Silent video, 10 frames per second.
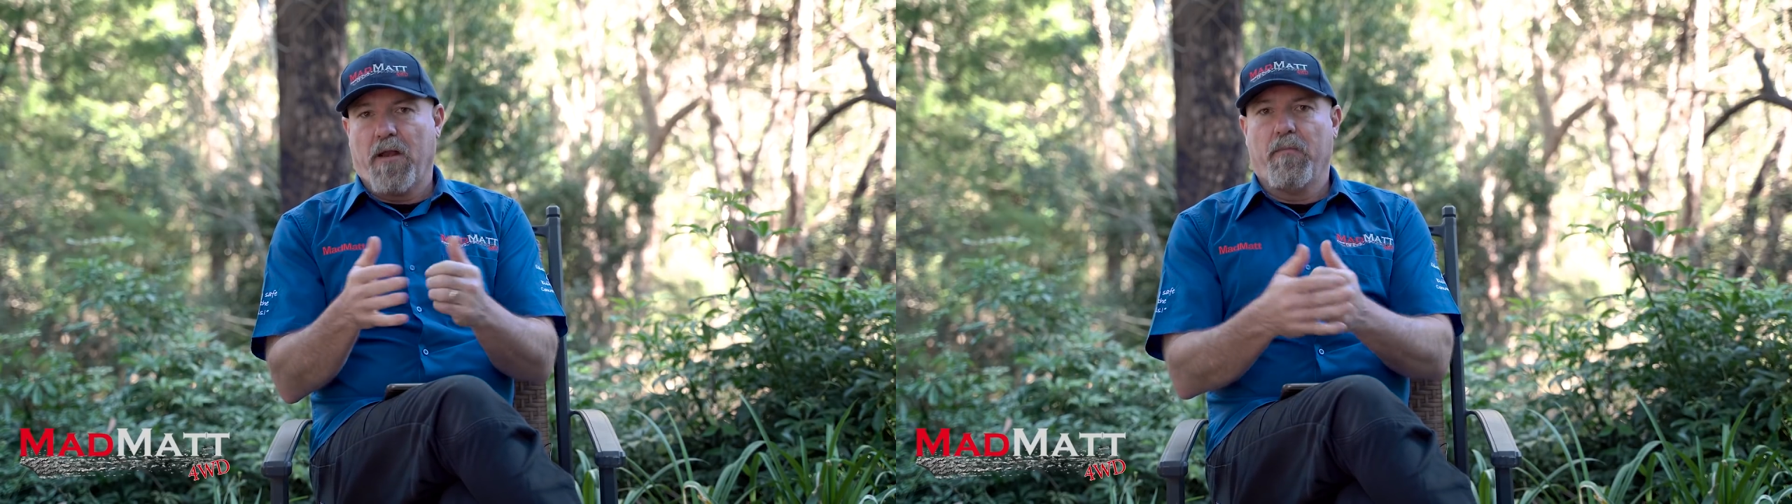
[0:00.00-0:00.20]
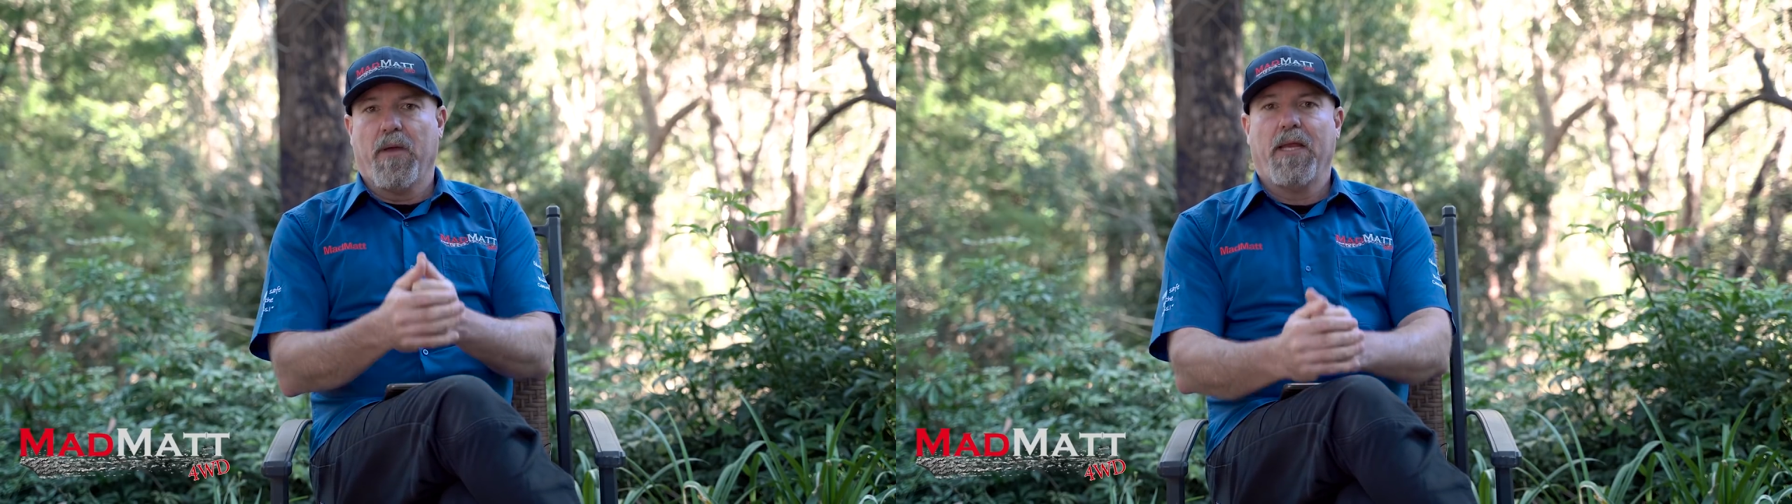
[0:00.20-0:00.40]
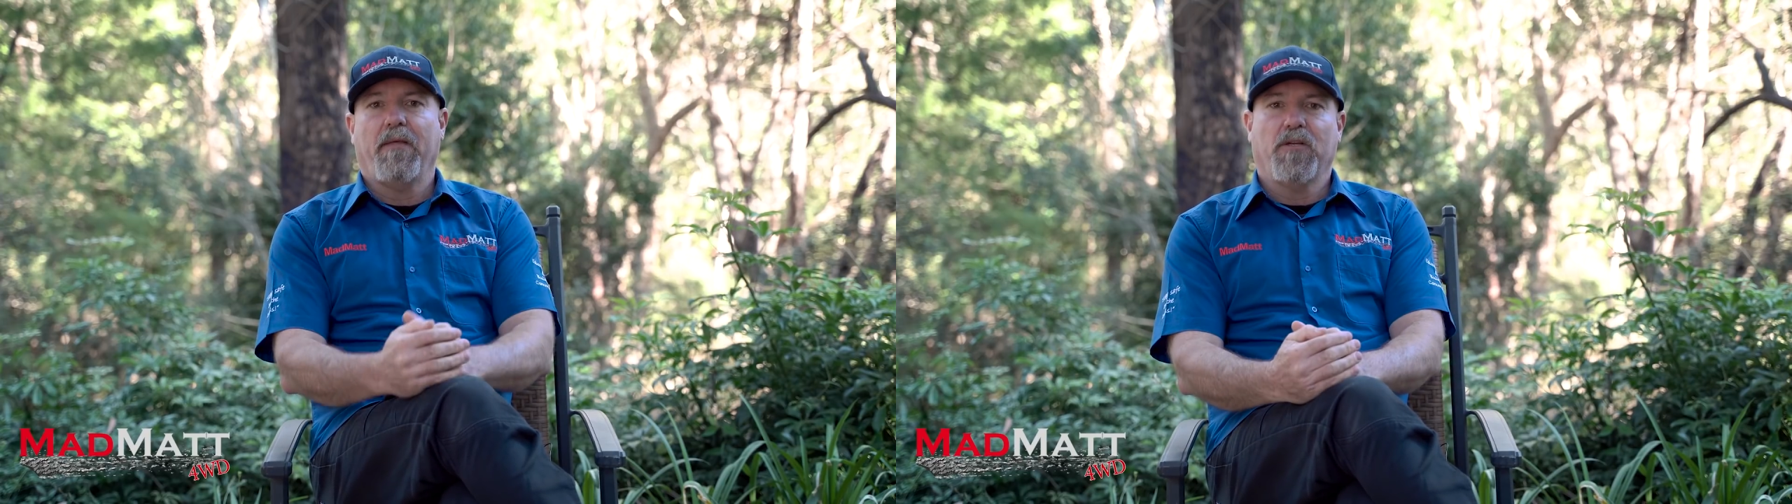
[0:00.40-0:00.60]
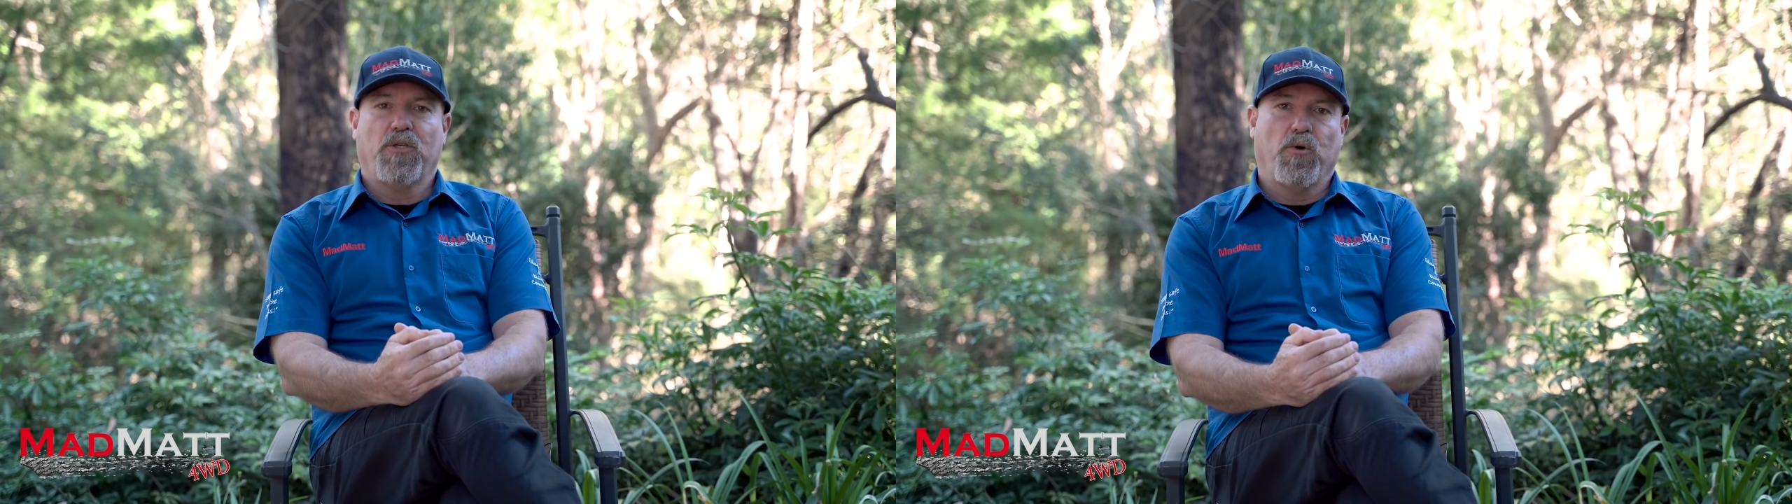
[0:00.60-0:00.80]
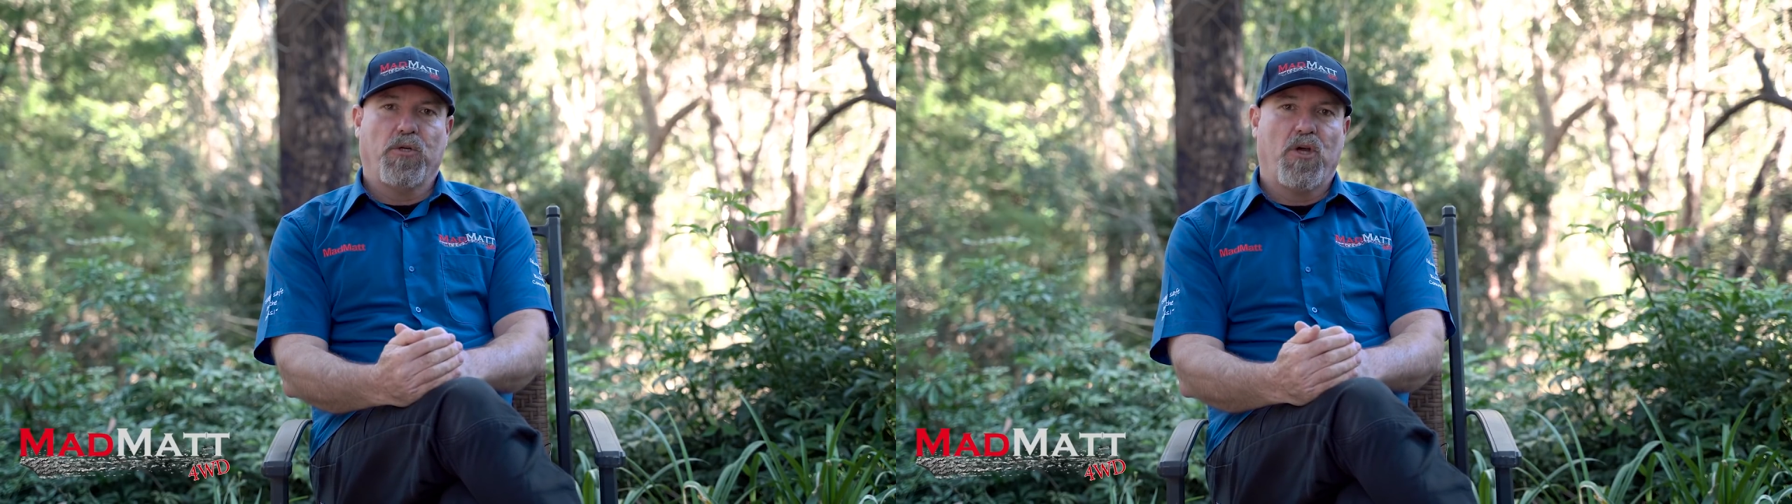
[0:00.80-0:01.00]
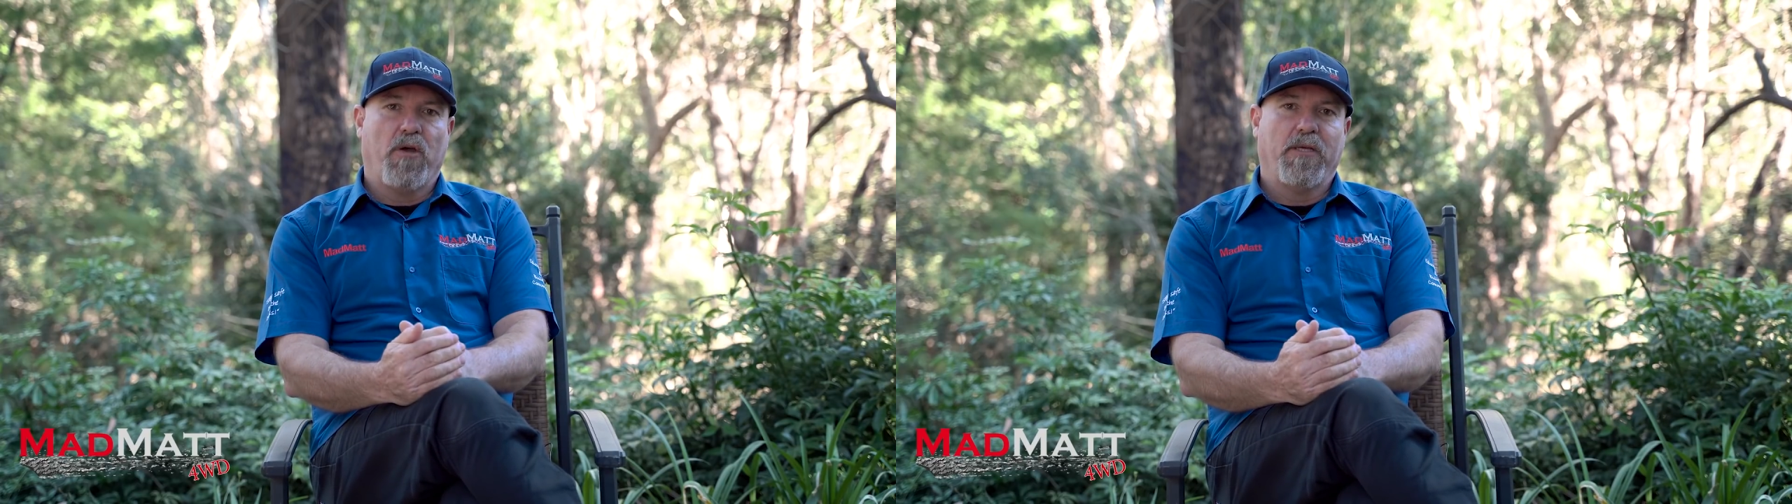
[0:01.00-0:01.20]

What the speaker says: to mean in the short term